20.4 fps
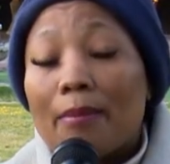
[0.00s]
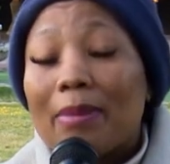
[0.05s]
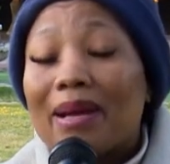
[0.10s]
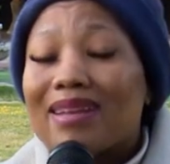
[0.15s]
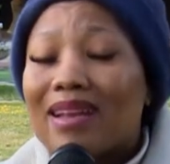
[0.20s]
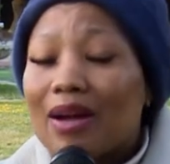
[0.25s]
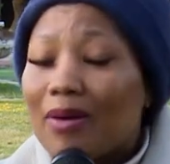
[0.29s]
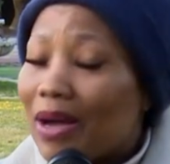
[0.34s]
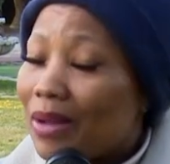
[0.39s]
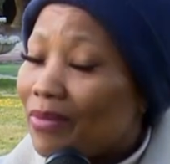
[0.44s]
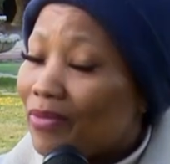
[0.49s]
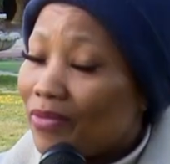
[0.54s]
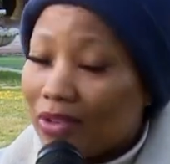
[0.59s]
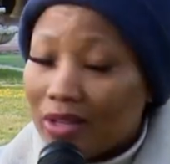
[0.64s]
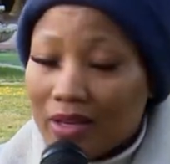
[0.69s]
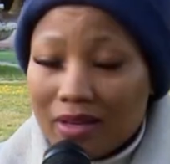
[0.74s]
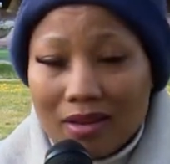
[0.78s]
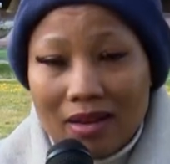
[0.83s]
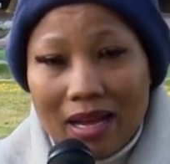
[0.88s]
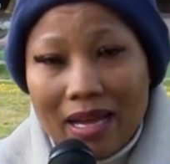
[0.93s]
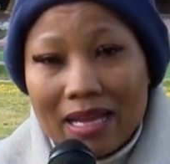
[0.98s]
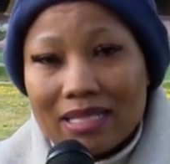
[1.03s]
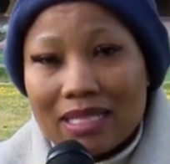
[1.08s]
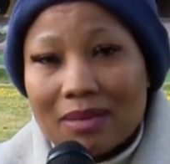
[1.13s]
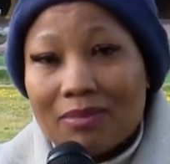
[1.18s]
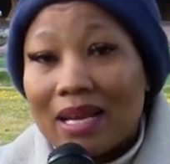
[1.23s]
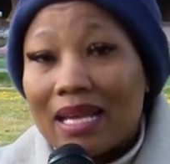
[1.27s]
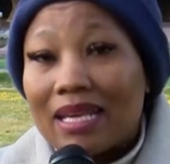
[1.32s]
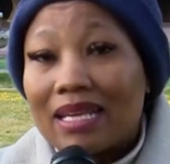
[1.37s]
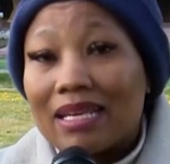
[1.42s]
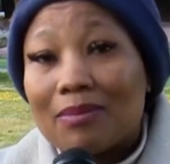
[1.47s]
But now I'm very light.
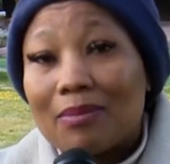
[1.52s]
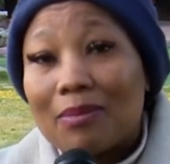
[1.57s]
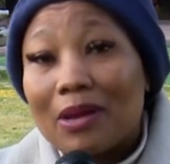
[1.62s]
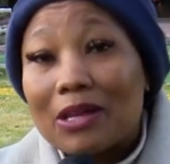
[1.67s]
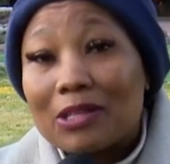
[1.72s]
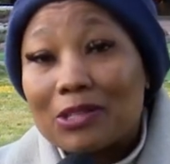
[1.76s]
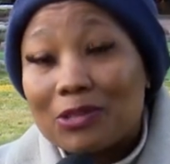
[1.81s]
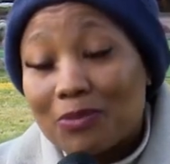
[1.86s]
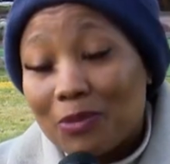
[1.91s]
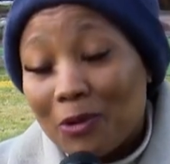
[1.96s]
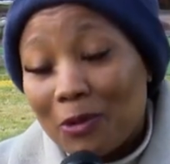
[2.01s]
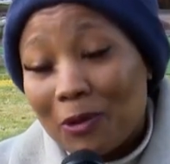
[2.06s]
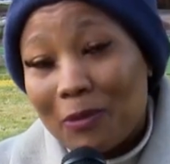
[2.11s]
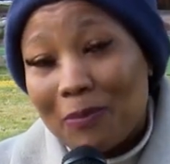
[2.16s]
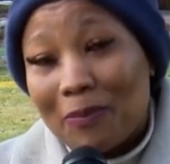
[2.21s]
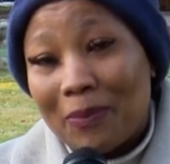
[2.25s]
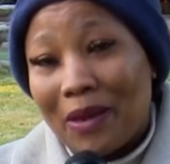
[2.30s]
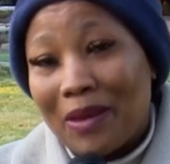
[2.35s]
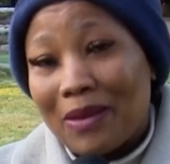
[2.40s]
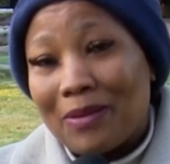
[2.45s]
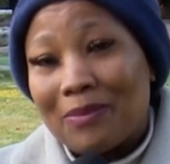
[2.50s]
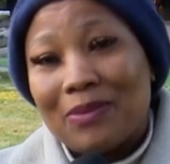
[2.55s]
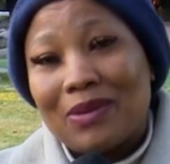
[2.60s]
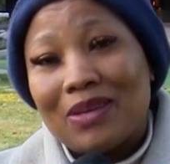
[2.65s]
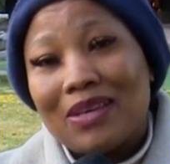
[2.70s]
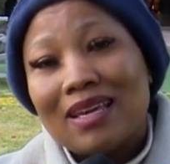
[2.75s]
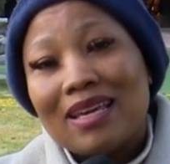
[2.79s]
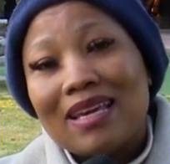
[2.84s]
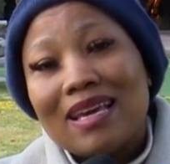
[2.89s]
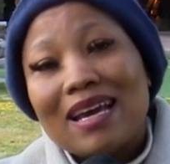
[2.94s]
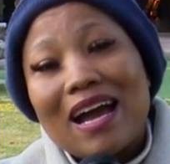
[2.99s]
I'm like a, a small baby.